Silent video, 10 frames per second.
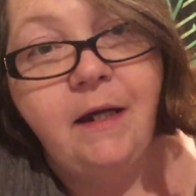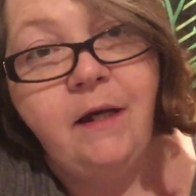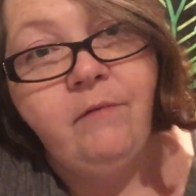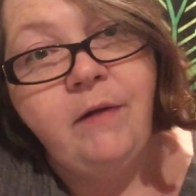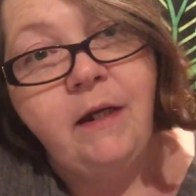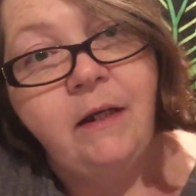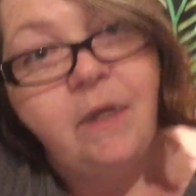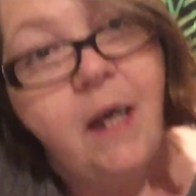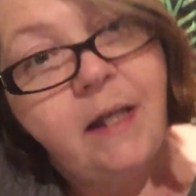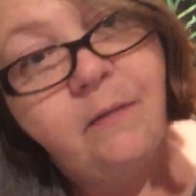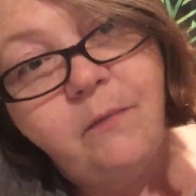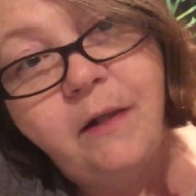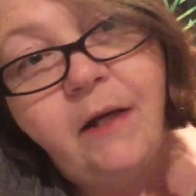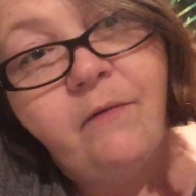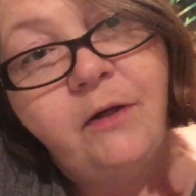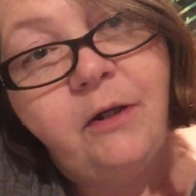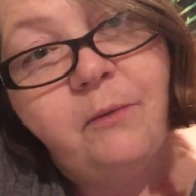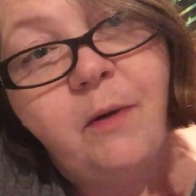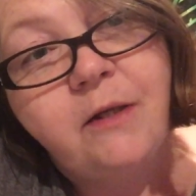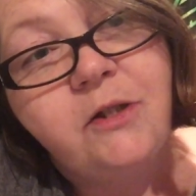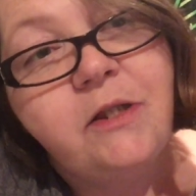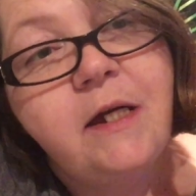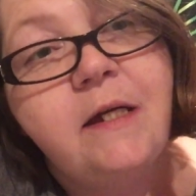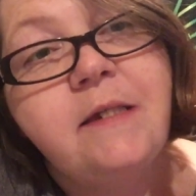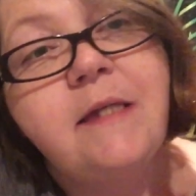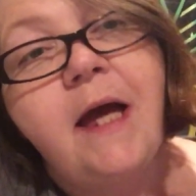evening, night, whenever you watch this.